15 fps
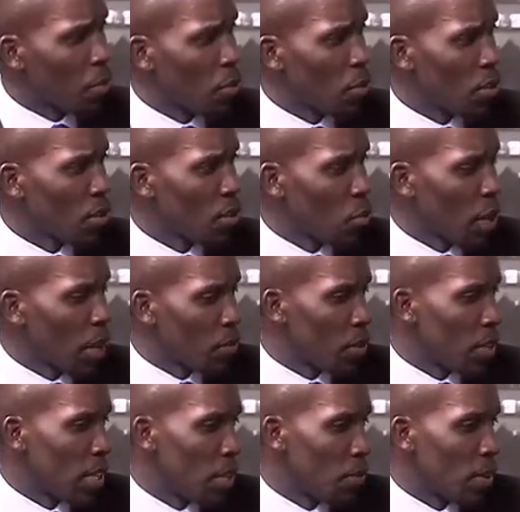because you see, we have
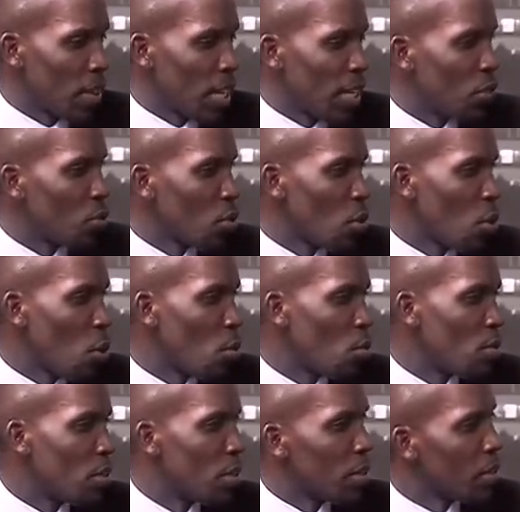seen even the
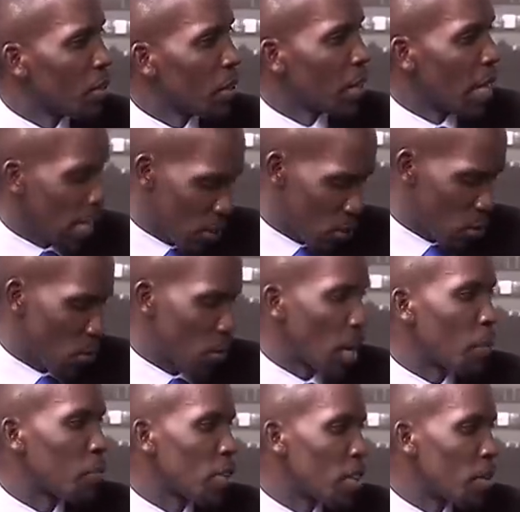little-known likes of
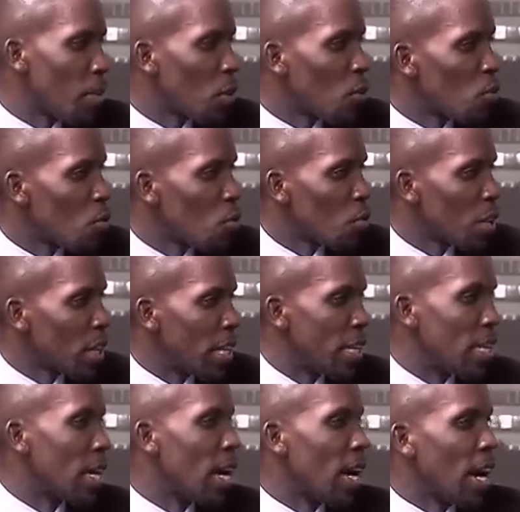Captain Maguru
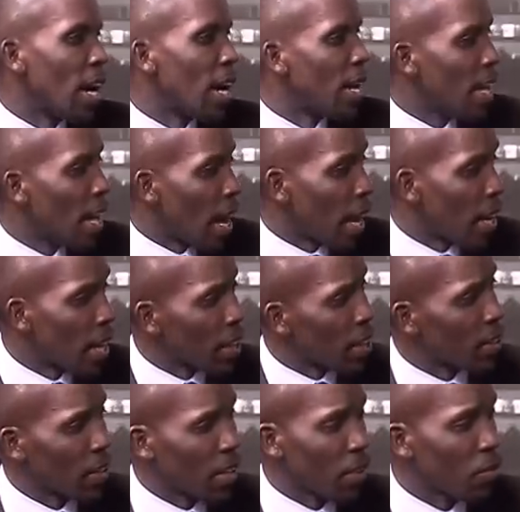Ruhinda and others
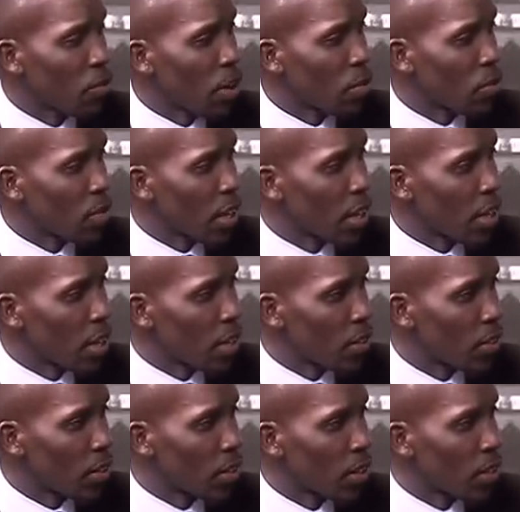that have tried to stand against
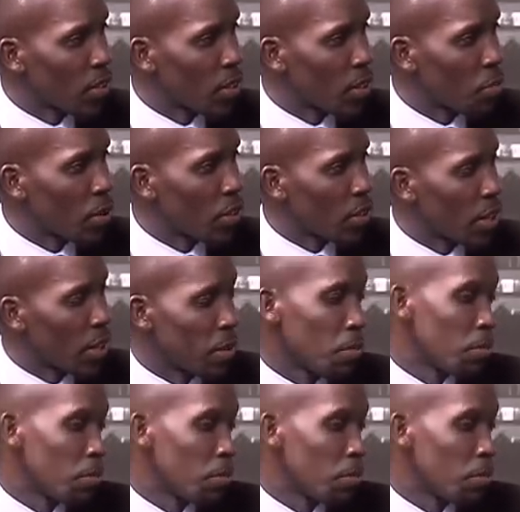His Excellency the President.